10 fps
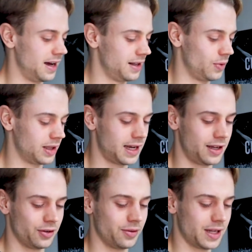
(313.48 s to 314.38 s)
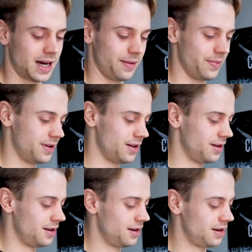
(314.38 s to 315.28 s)
It will take you some time,
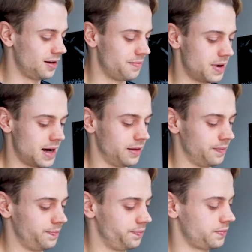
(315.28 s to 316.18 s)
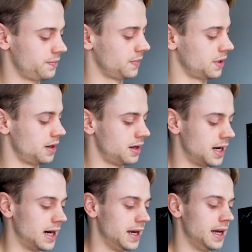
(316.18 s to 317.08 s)
but
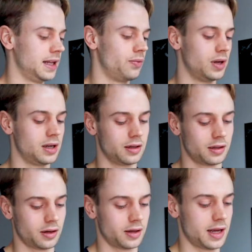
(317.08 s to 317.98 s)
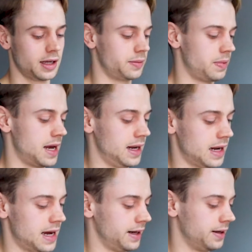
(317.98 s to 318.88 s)
it will explain
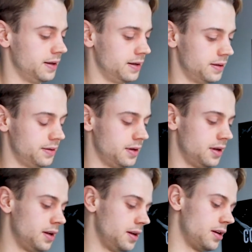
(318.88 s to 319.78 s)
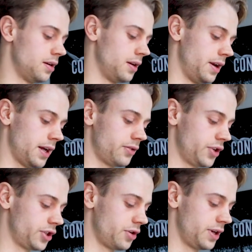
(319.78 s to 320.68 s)
like
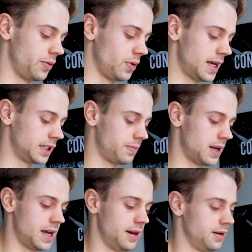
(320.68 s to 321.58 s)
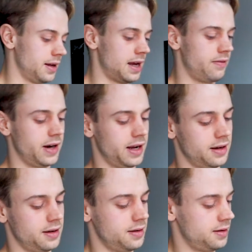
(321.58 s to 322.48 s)
nutrition. It will explain every
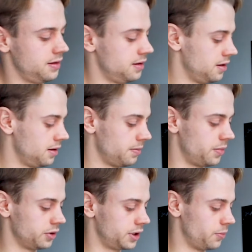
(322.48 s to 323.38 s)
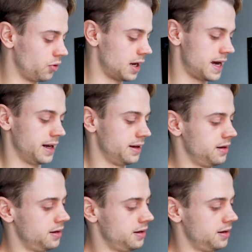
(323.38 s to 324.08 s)
possible like